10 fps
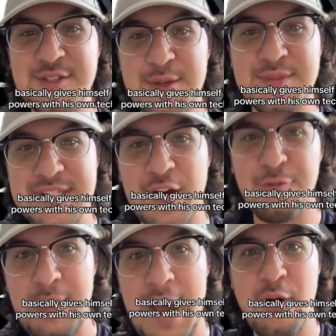himself
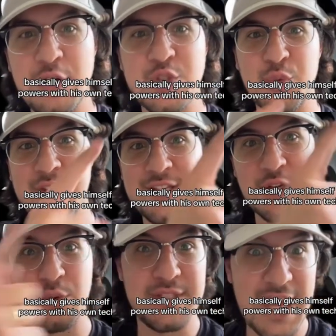powers with his
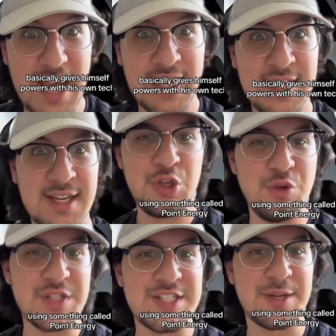own tech,
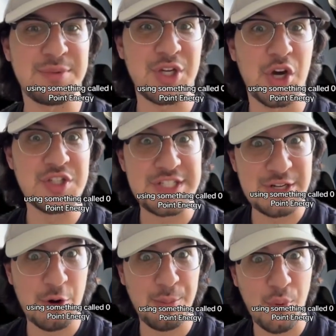using something called
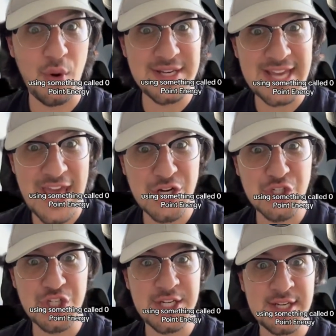zero point
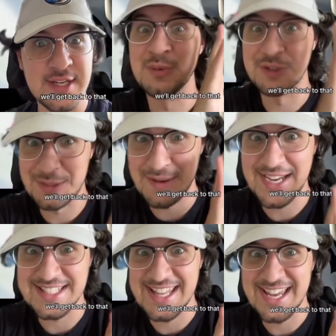energy. We'll get back to
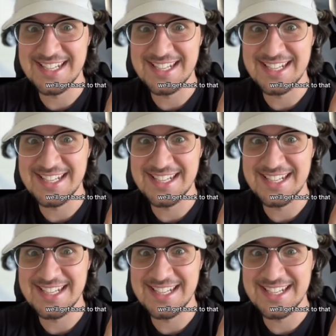that.